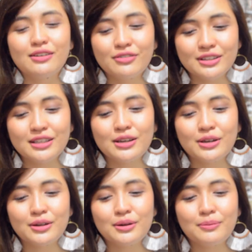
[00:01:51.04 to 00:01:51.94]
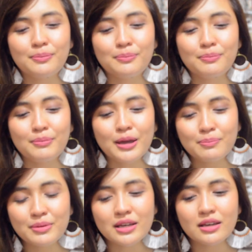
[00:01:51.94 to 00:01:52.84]
2017
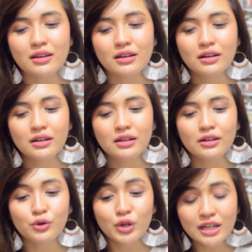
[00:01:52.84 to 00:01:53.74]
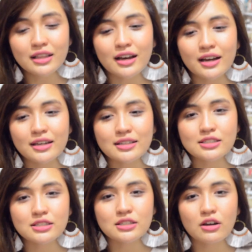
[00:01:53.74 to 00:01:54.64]
made me
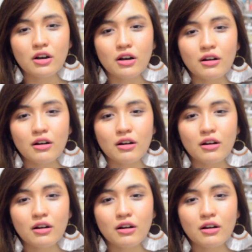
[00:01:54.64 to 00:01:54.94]
realize